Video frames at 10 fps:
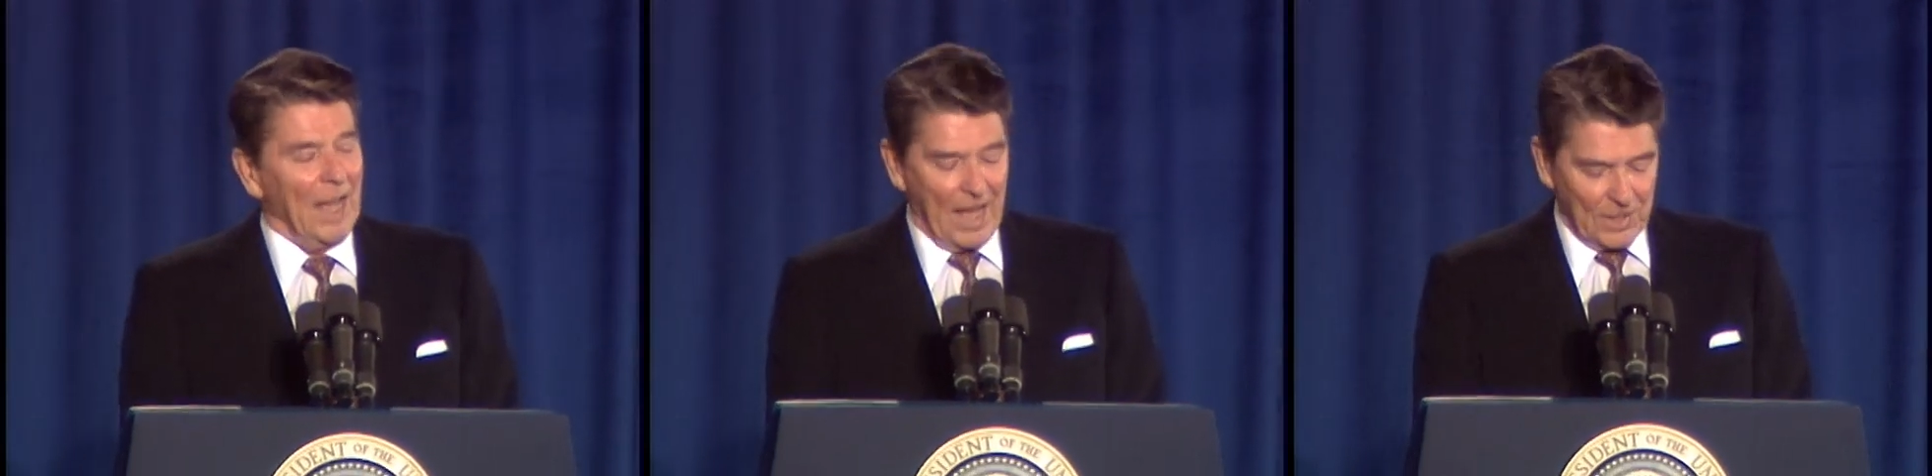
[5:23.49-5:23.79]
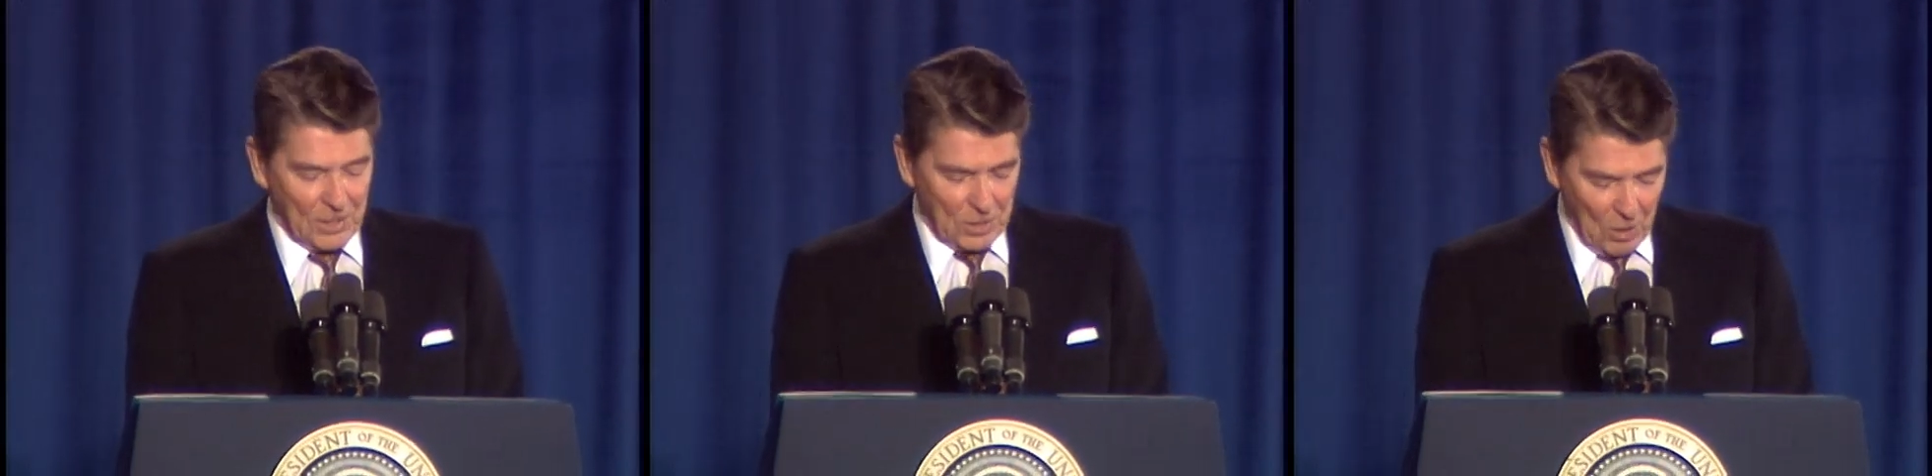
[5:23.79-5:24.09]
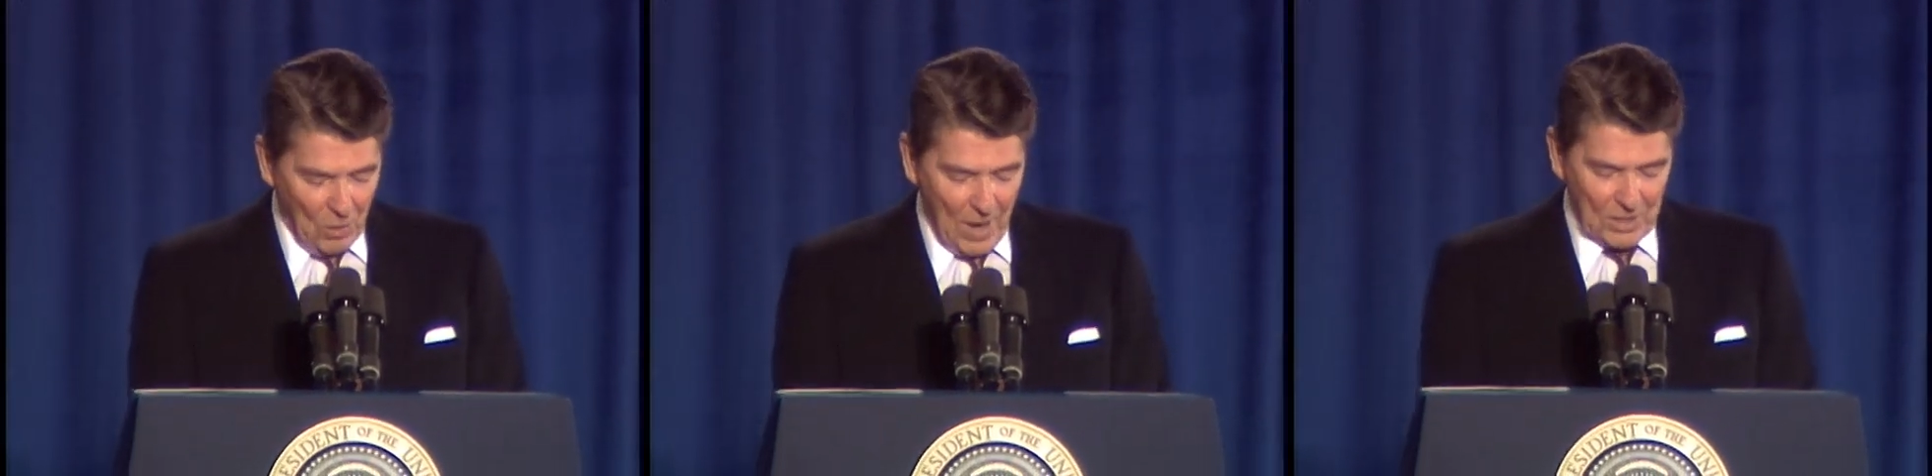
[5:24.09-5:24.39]
and
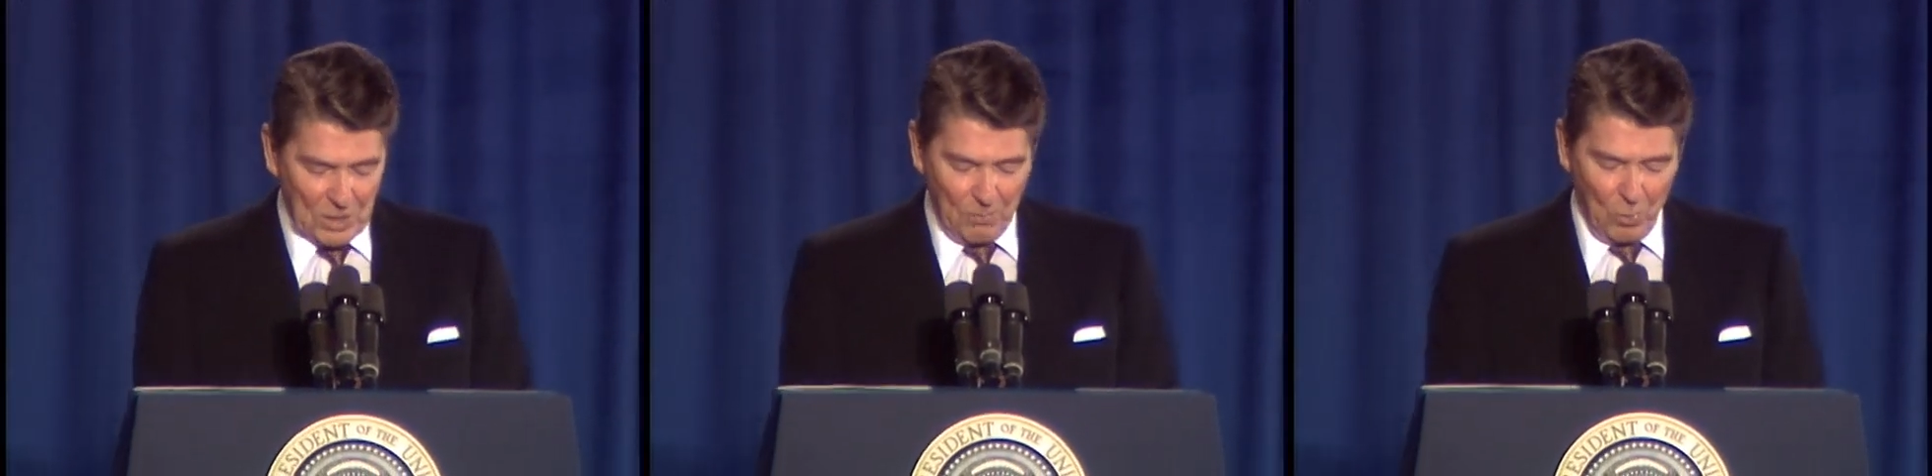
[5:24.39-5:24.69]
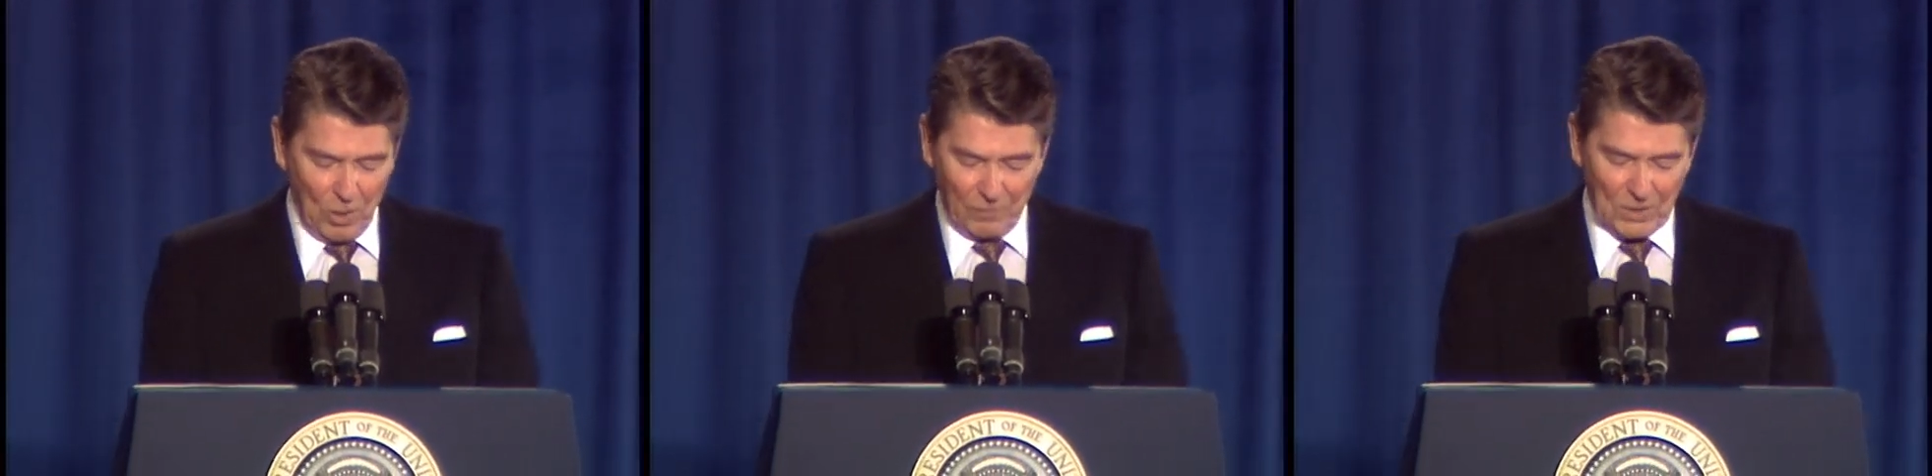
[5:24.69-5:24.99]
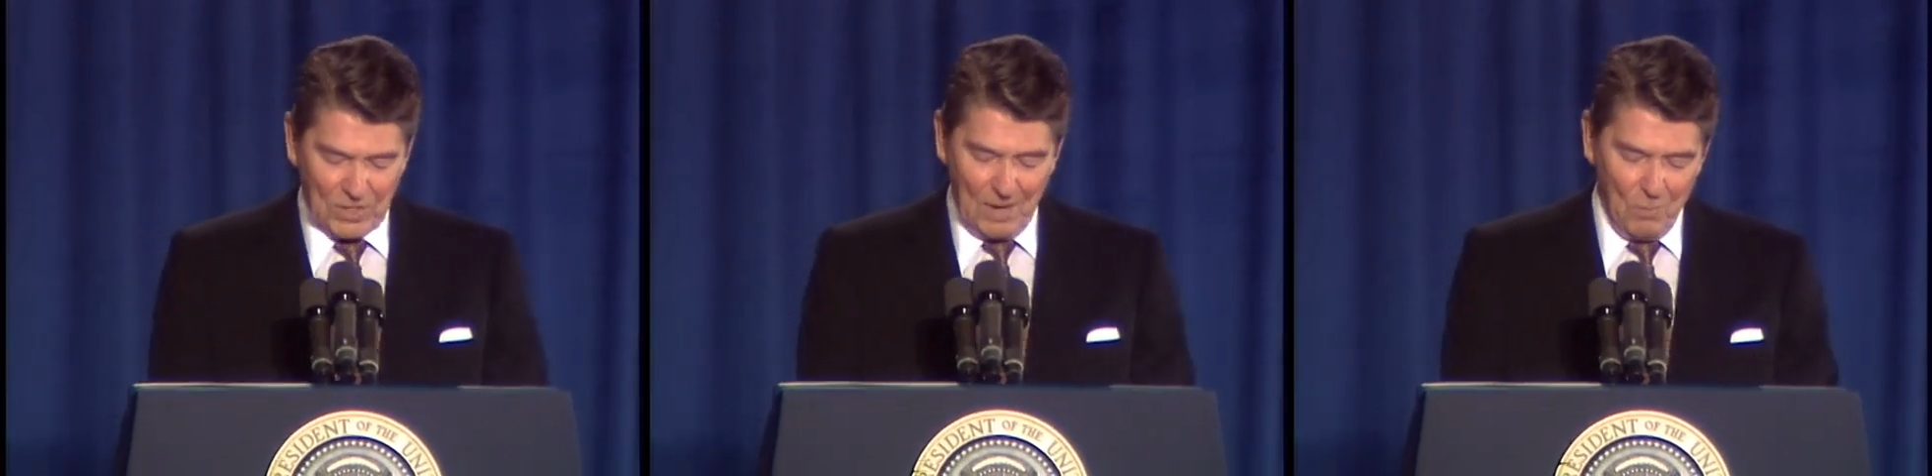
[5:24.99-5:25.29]
show our support for
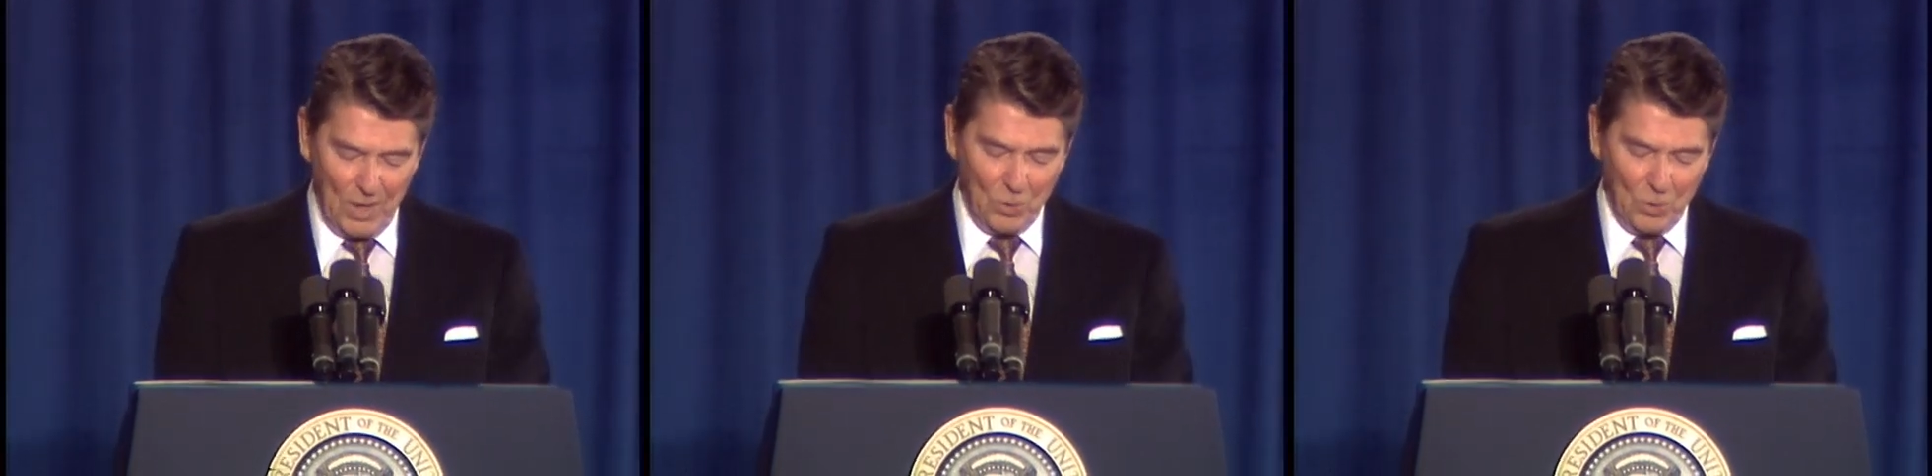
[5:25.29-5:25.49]
someone